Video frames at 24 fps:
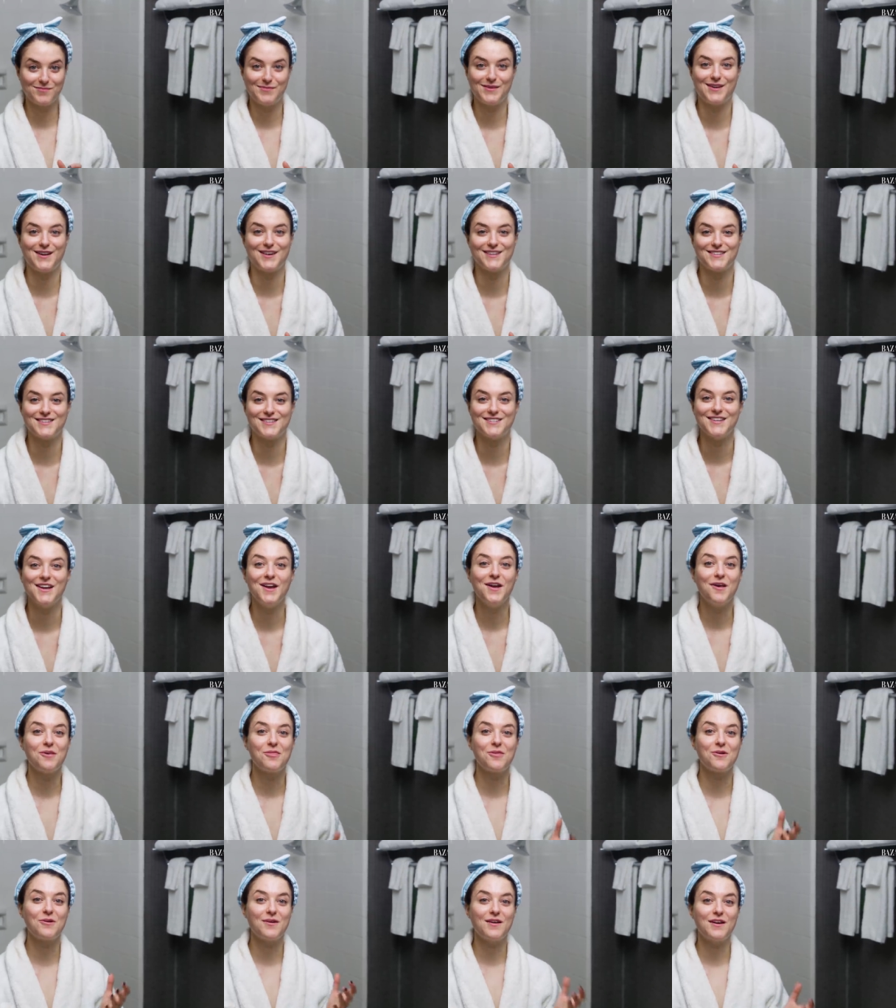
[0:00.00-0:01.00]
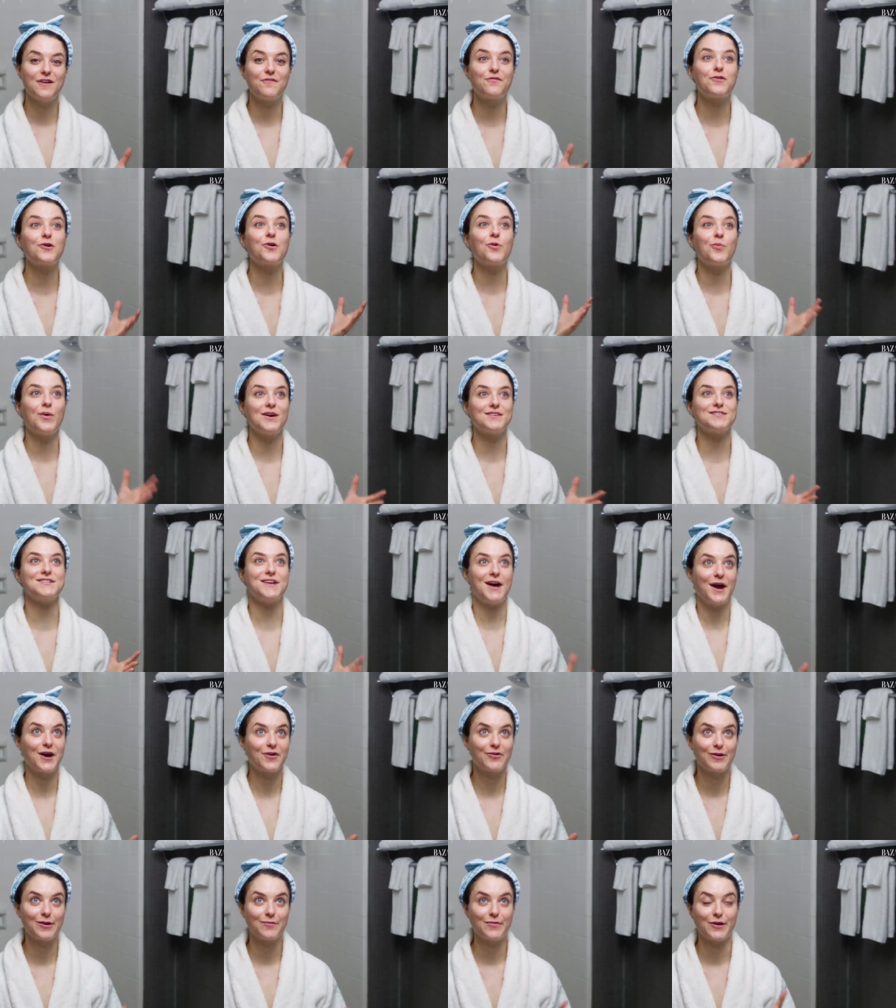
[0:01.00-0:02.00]
because if there was an eye
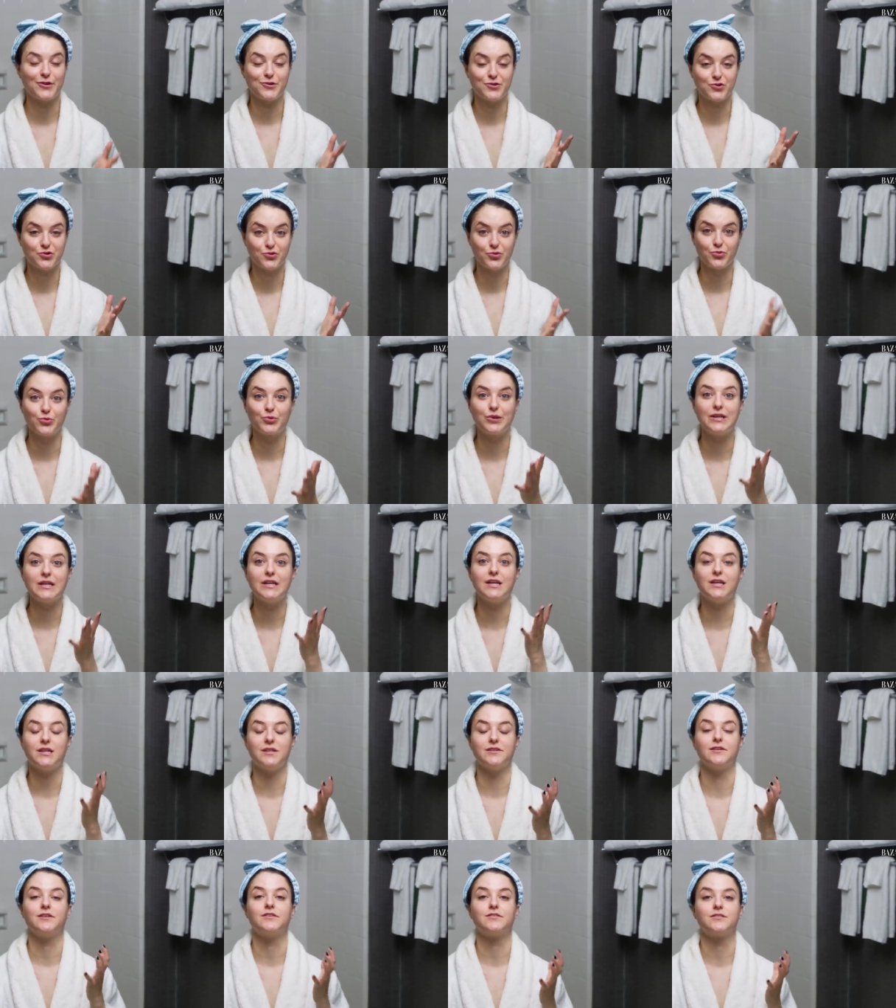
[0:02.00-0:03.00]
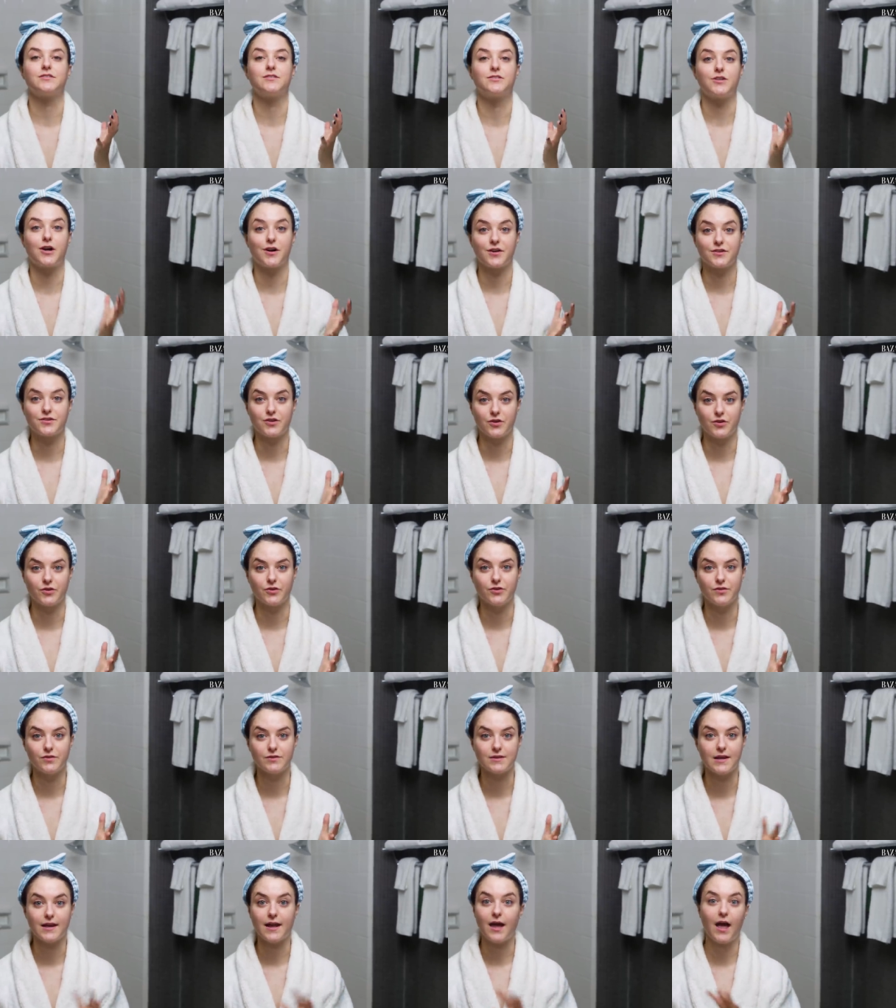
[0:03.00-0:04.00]
cream that truly healed dark
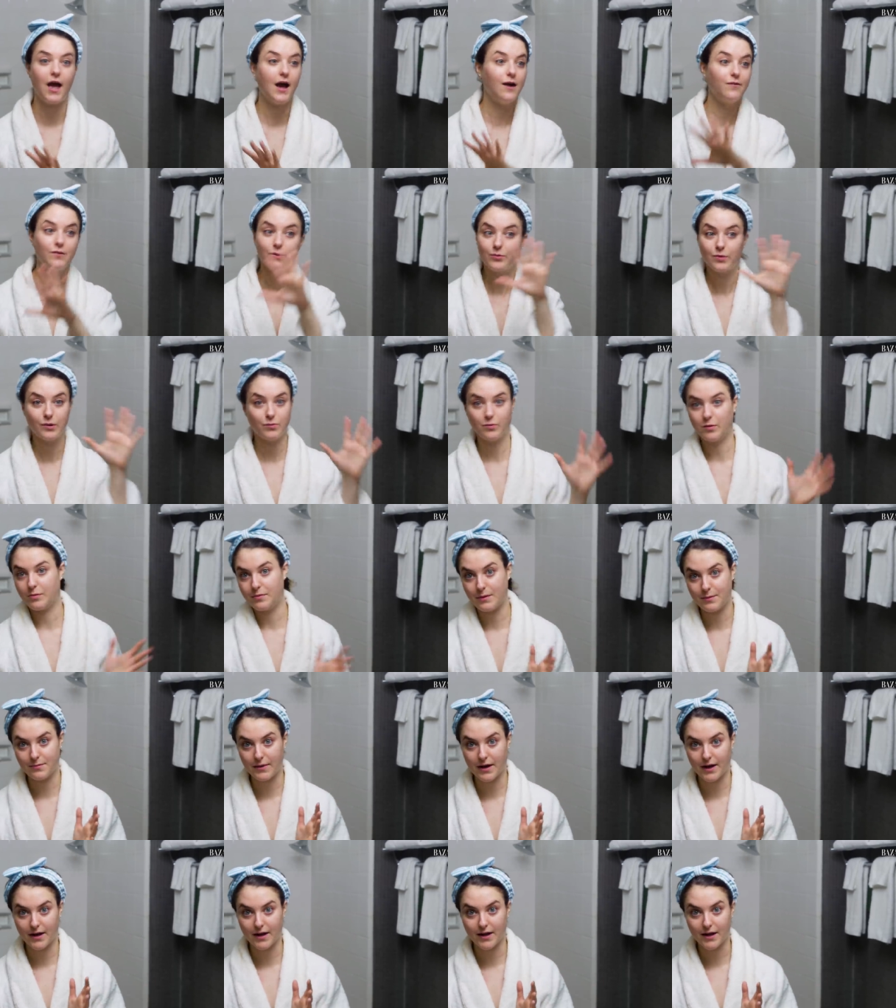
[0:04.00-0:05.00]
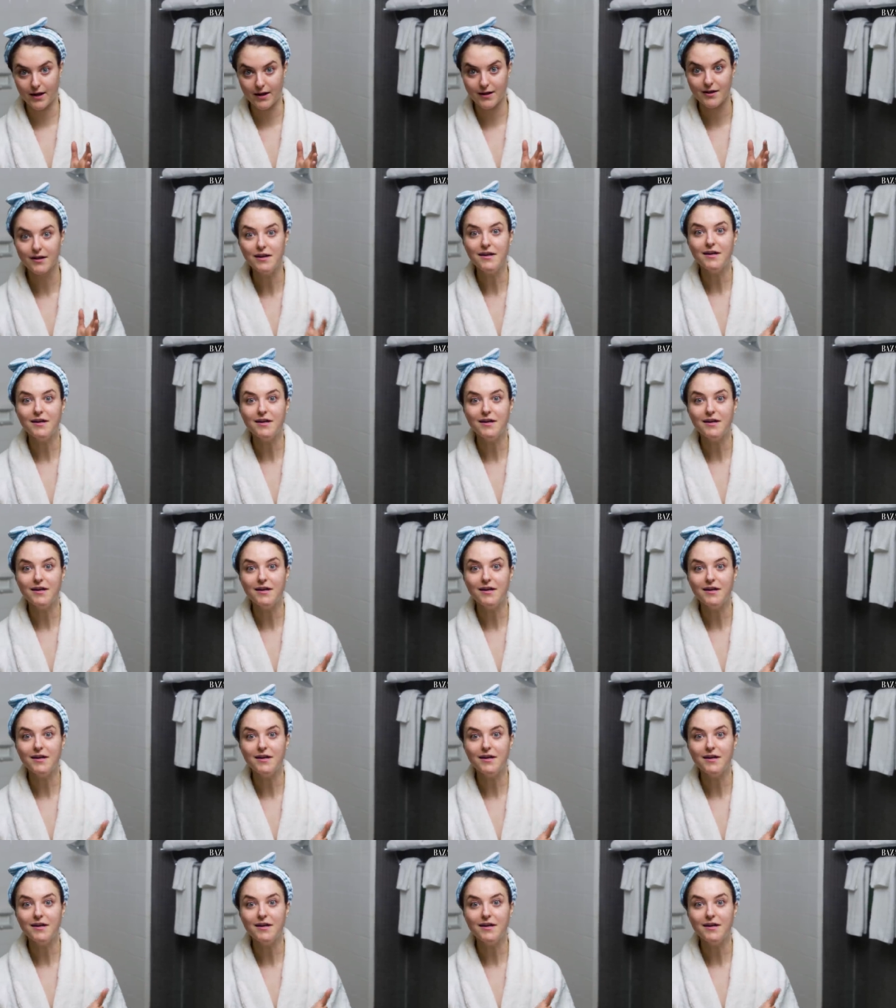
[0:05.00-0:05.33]
circles, like, everyone would be buying it.